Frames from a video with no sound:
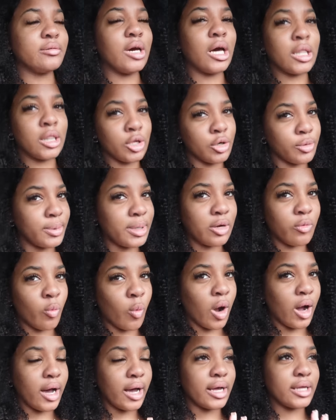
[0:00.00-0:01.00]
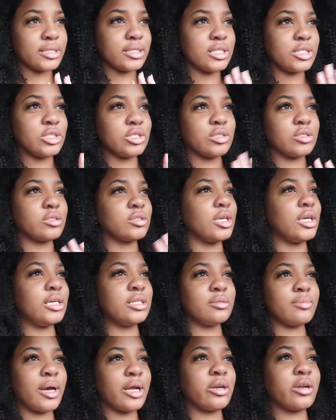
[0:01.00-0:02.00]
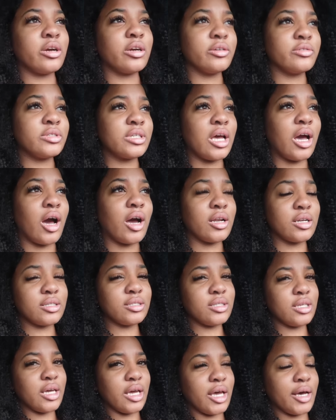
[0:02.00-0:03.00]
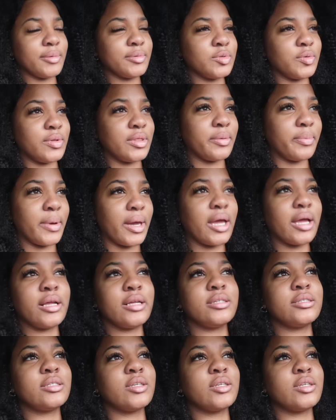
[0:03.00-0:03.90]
a little bit of wine to just ease my nerves, and honestly it helps with the pain.